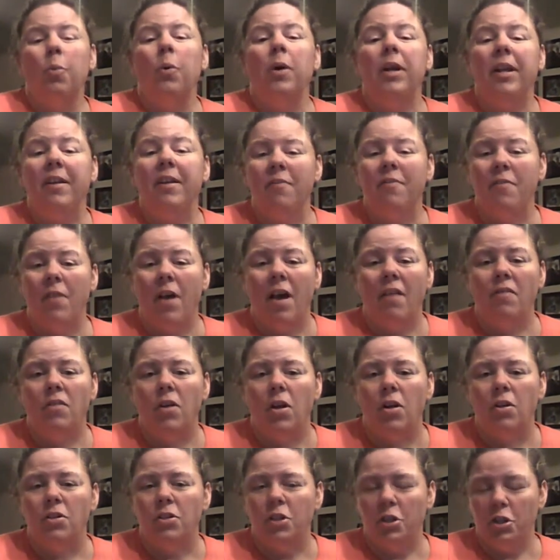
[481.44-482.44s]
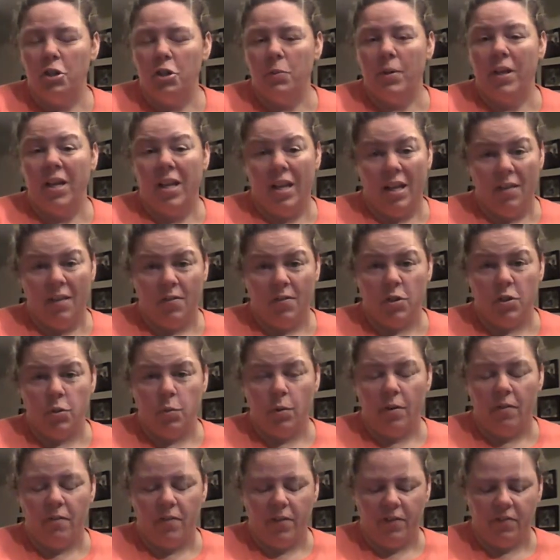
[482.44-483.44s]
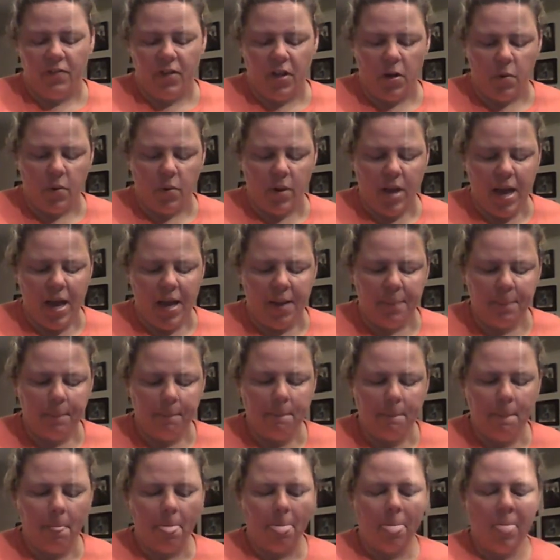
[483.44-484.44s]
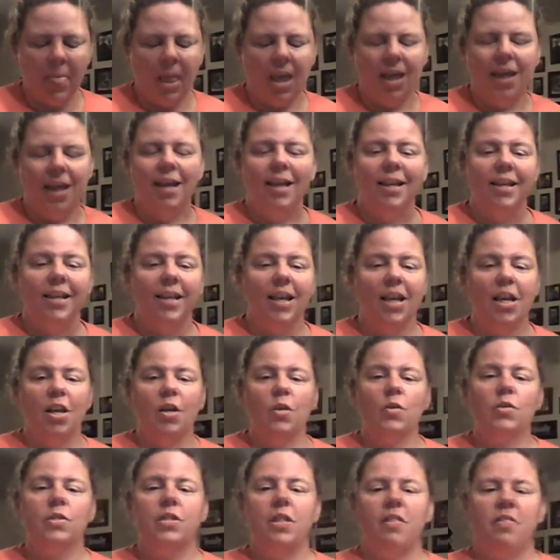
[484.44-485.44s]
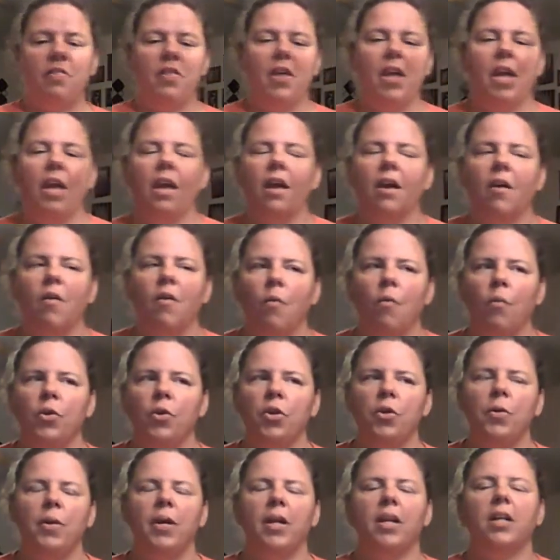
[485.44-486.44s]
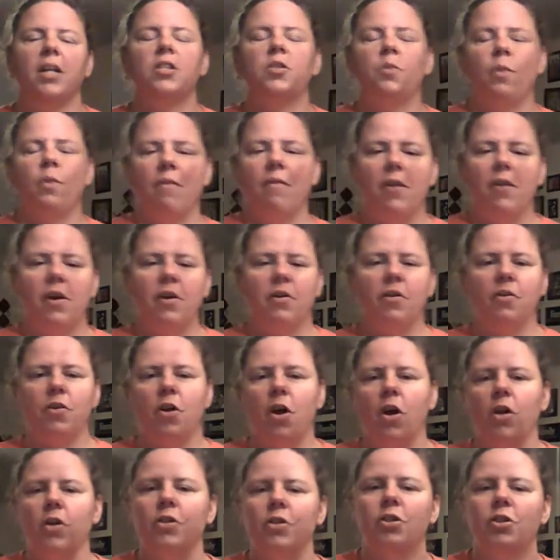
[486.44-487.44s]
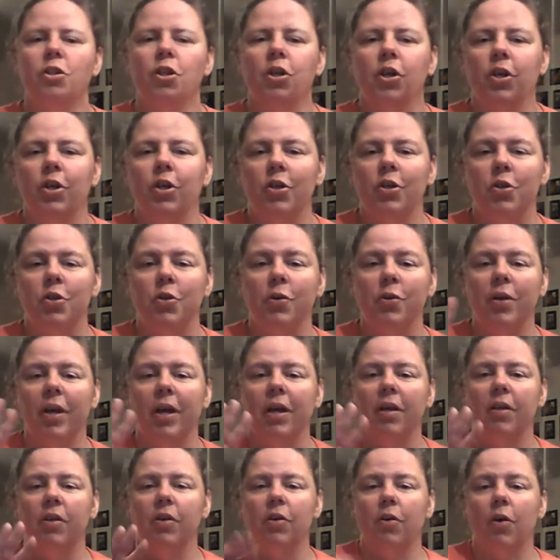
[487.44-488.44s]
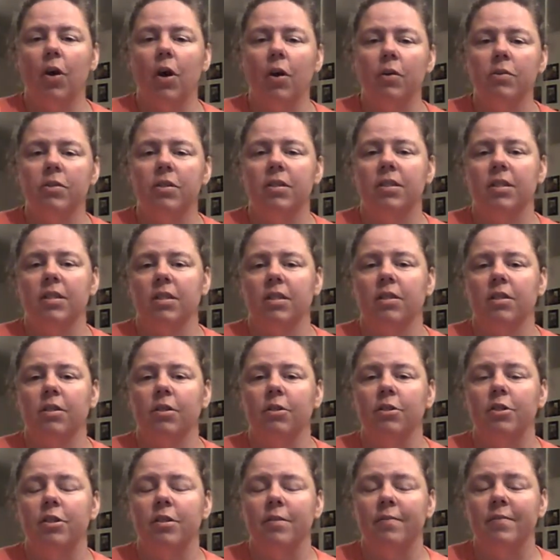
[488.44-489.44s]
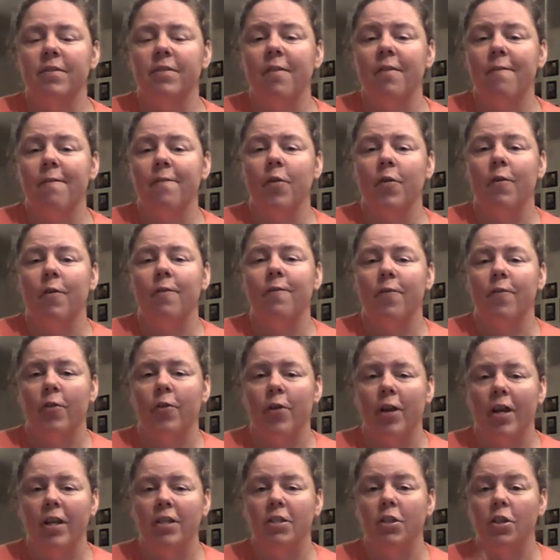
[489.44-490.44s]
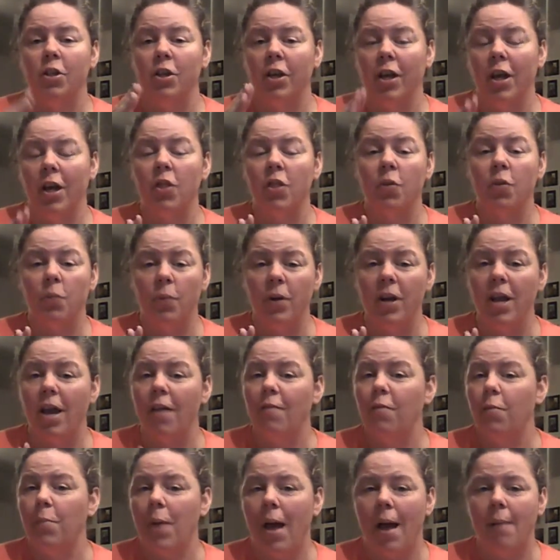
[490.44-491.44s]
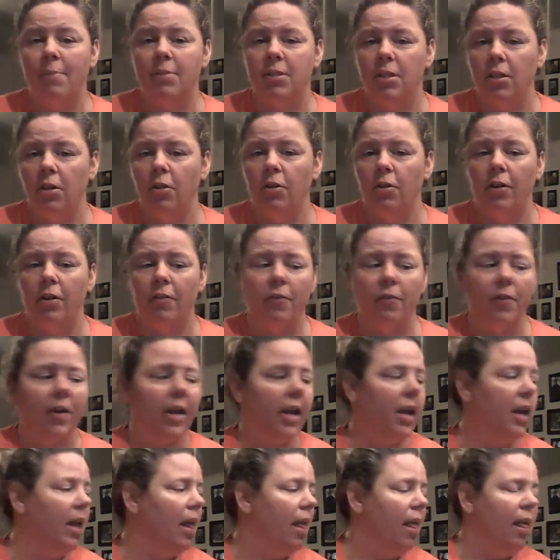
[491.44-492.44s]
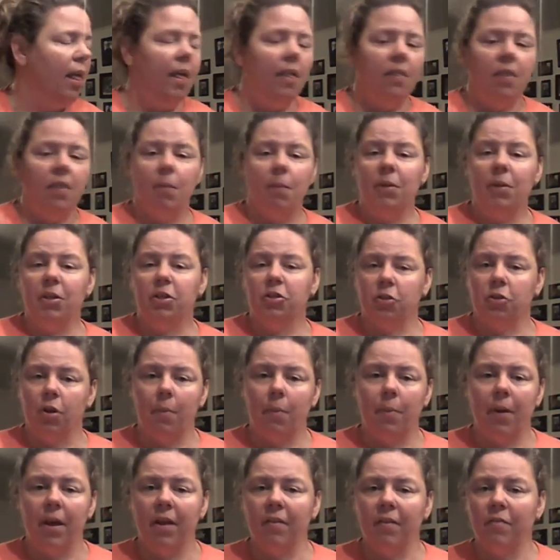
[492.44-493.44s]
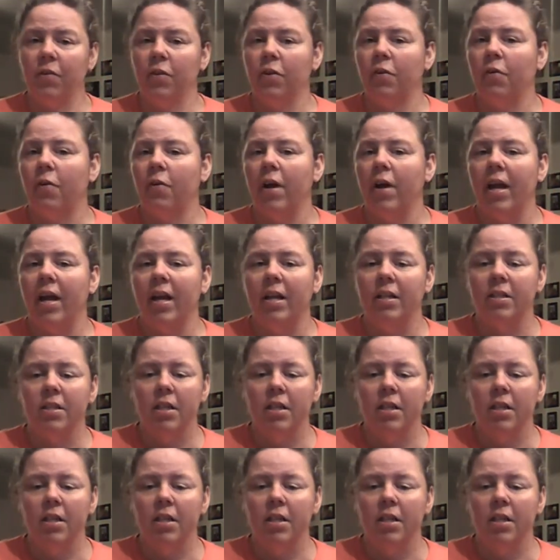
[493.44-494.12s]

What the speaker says: $25 and you would get it for $12.50, okay? Now here's the thing. When you hit at $1,200, you get your Hostess exclusives for free. So you get 3 of them absolutely free. That means you're not paying for the crate